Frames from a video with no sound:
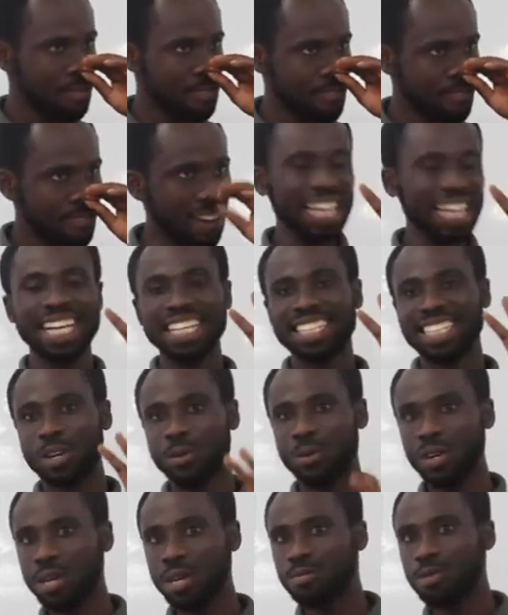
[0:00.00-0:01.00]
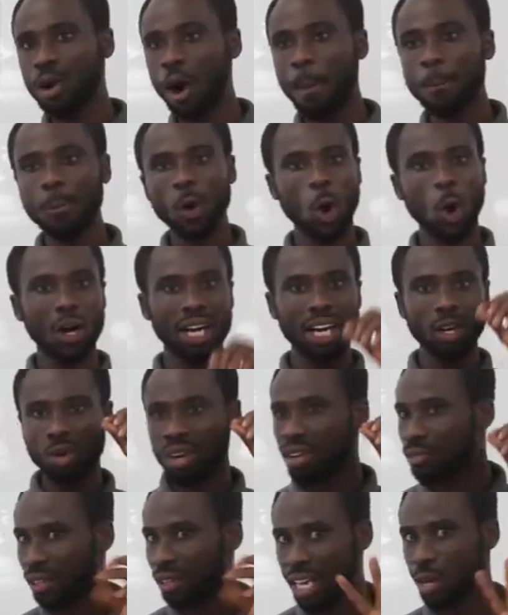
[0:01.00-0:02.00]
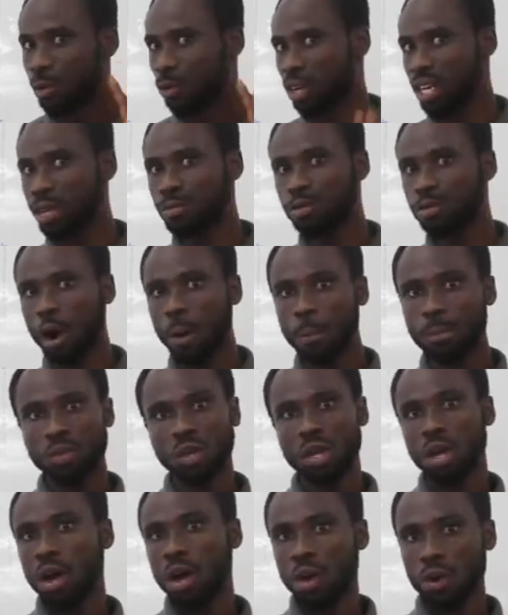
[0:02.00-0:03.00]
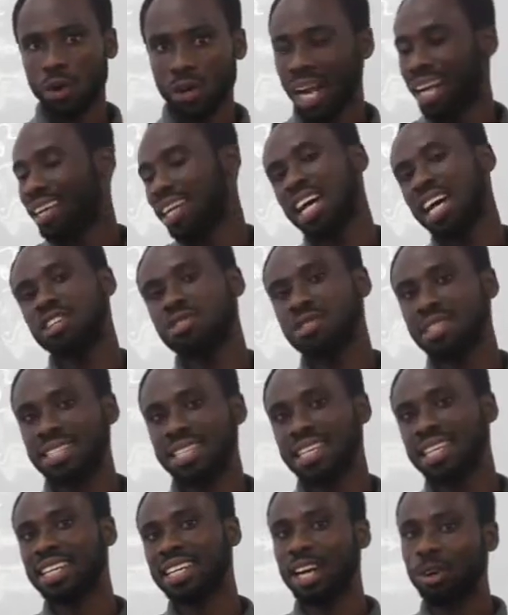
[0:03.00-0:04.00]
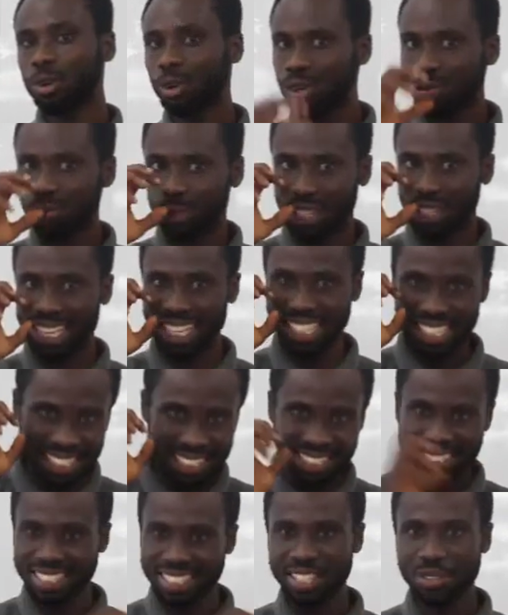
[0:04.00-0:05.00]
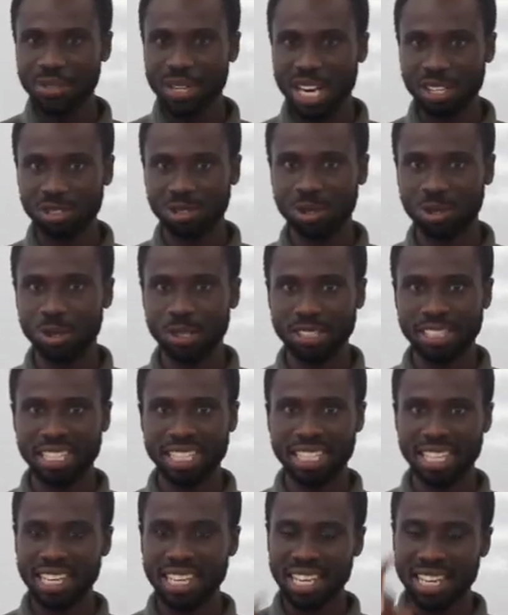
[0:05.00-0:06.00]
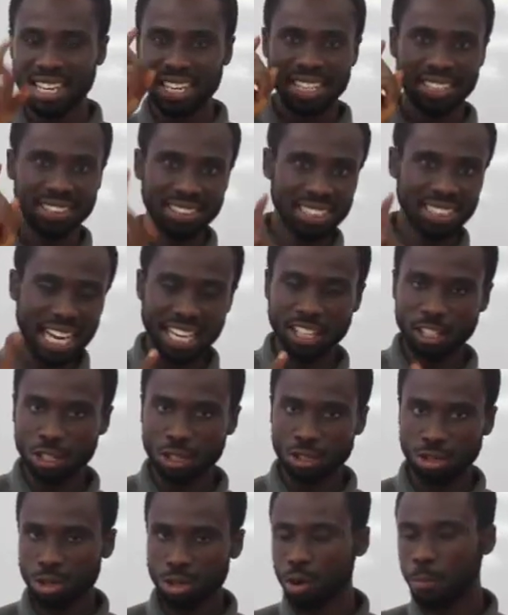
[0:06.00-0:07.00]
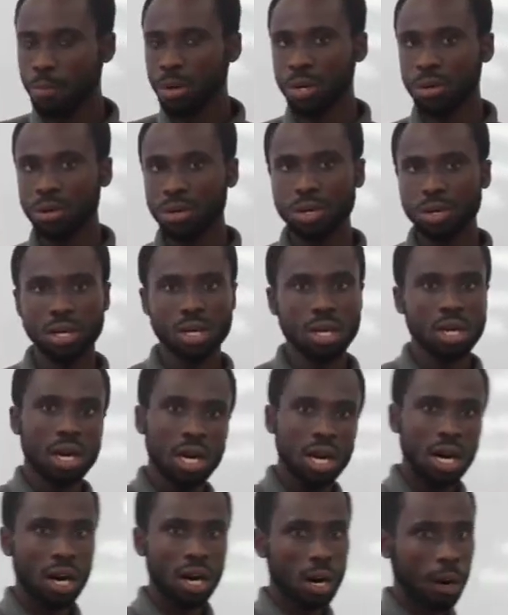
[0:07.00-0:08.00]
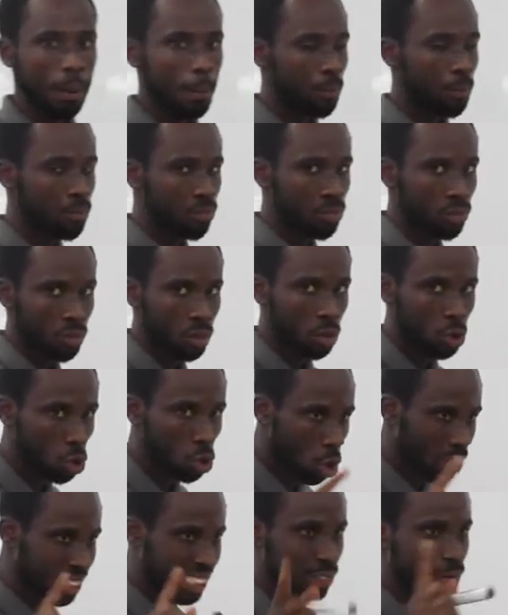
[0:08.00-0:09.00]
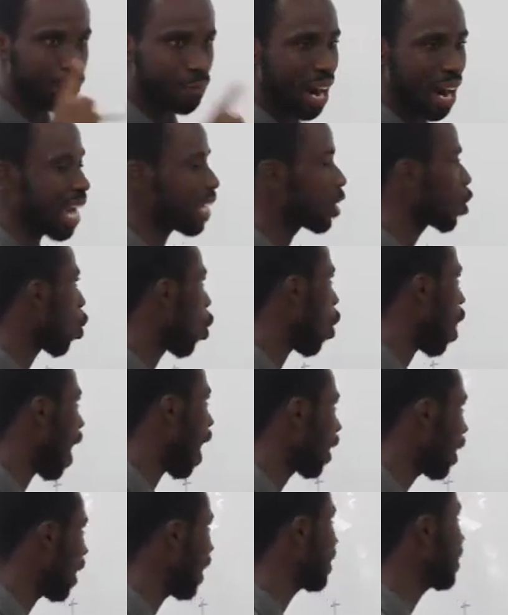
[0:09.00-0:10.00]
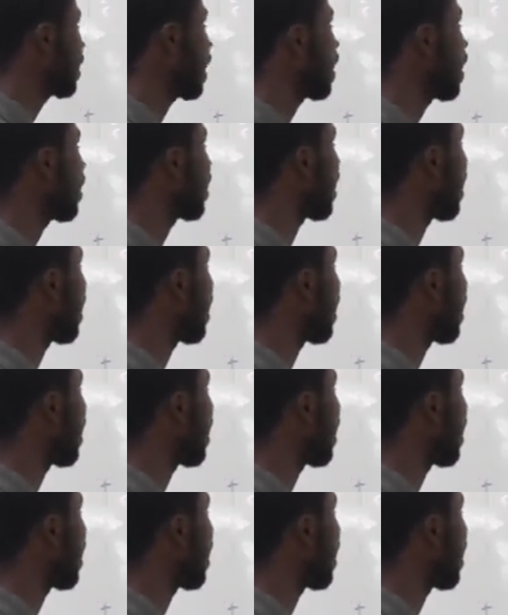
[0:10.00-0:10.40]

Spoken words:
market equilibrium or calculate for the equilibrium, rather you see calculate for the interior solution, then you should be notified or alerted